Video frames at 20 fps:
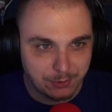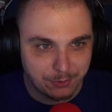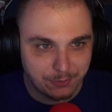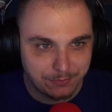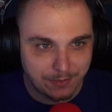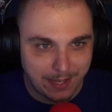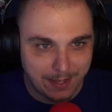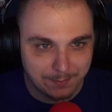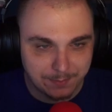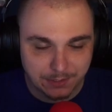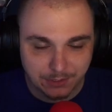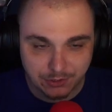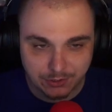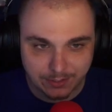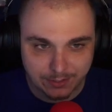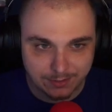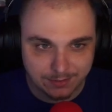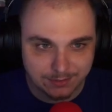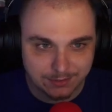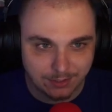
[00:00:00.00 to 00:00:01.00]
if haptic
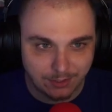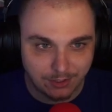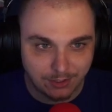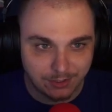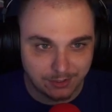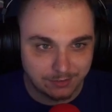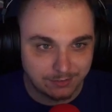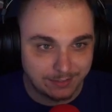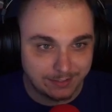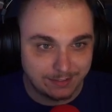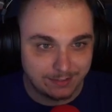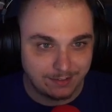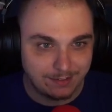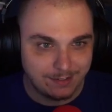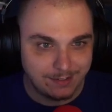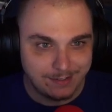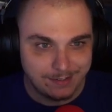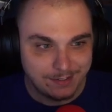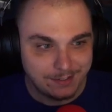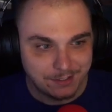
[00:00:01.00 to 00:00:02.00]
triggers are like,
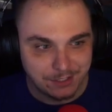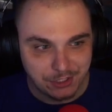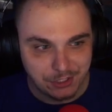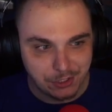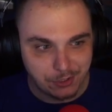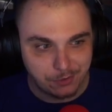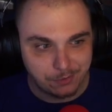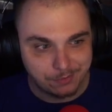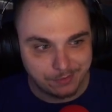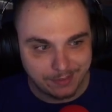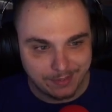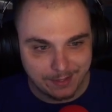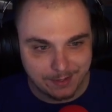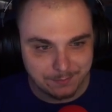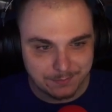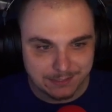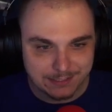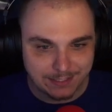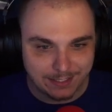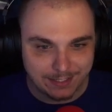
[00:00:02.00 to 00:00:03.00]
them
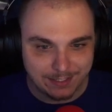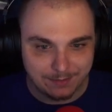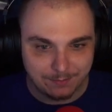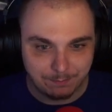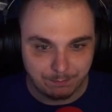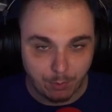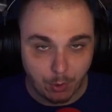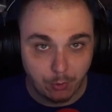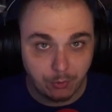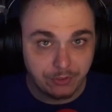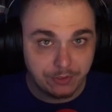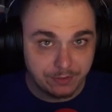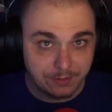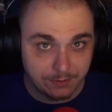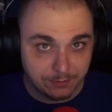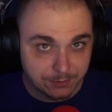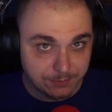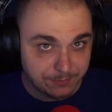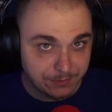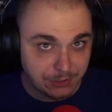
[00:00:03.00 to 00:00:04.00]
saying both of
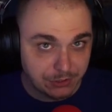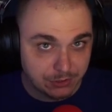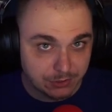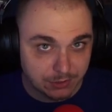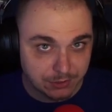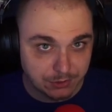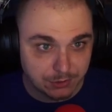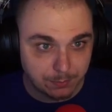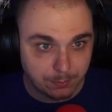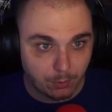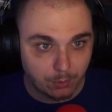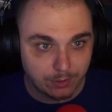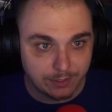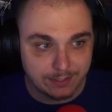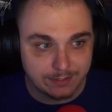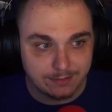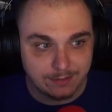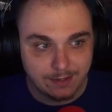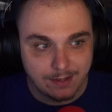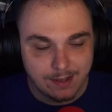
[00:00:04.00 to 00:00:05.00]
those features are supported.
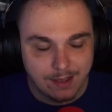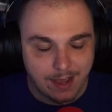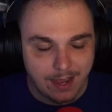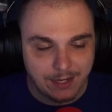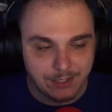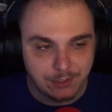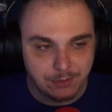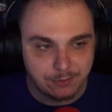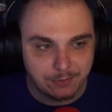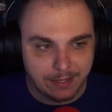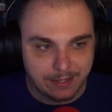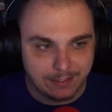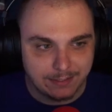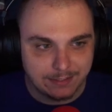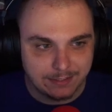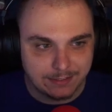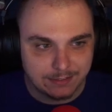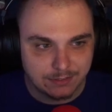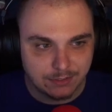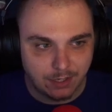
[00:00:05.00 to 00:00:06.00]
I know Andy
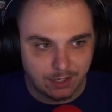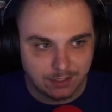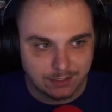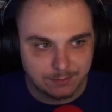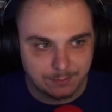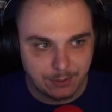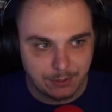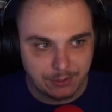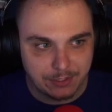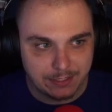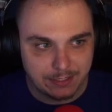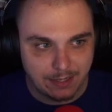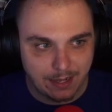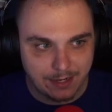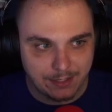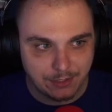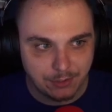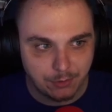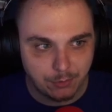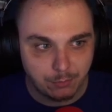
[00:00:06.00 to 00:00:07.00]
has talked about it. I
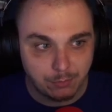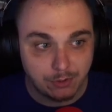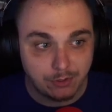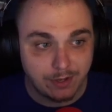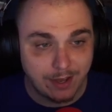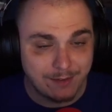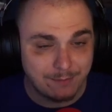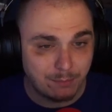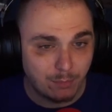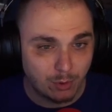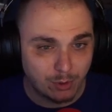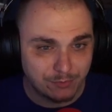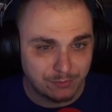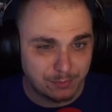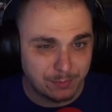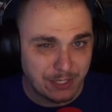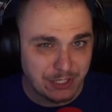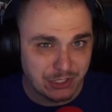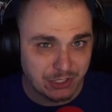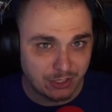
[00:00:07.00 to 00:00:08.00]
know we'll have more
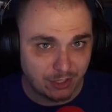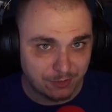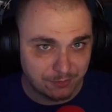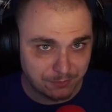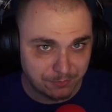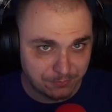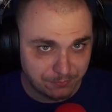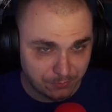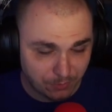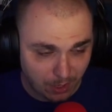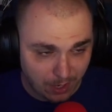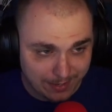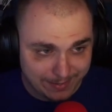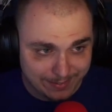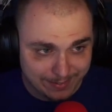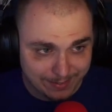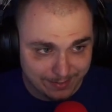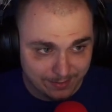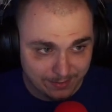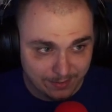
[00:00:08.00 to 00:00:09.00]
information on
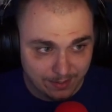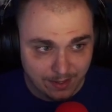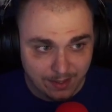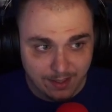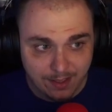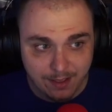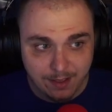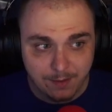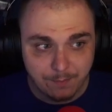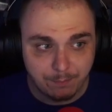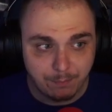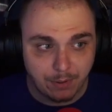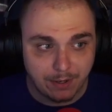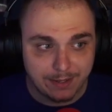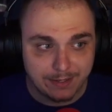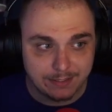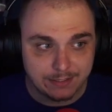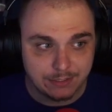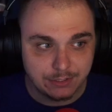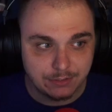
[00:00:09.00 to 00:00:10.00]
Friday,
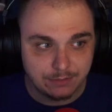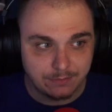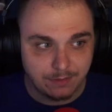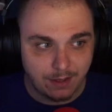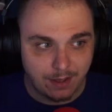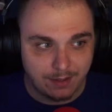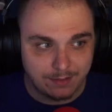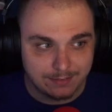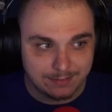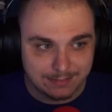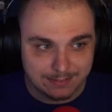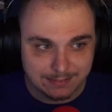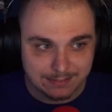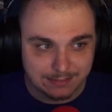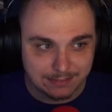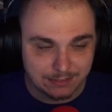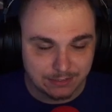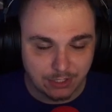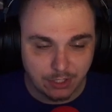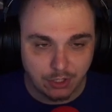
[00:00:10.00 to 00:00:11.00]
but this
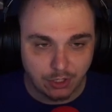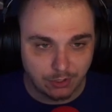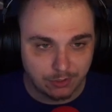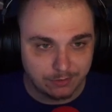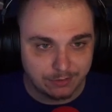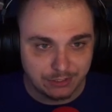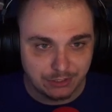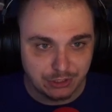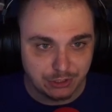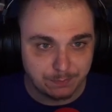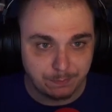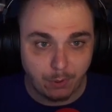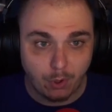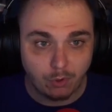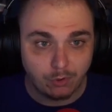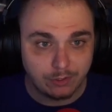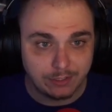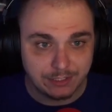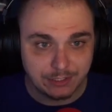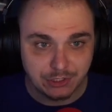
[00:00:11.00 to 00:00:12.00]
is currently just
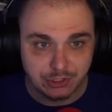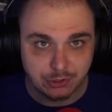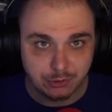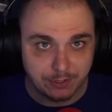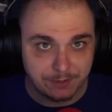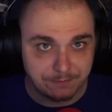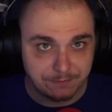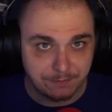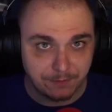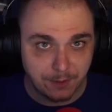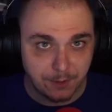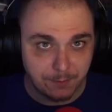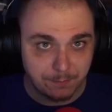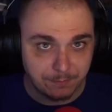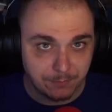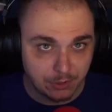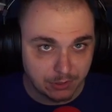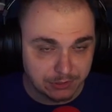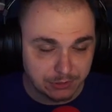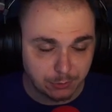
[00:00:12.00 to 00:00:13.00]
pulling it straight from
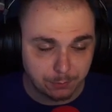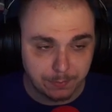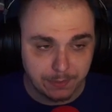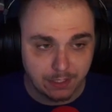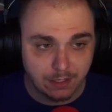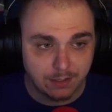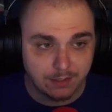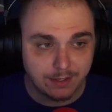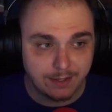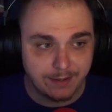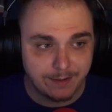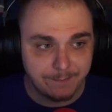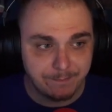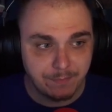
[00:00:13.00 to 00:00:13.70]
Crystal PR guy.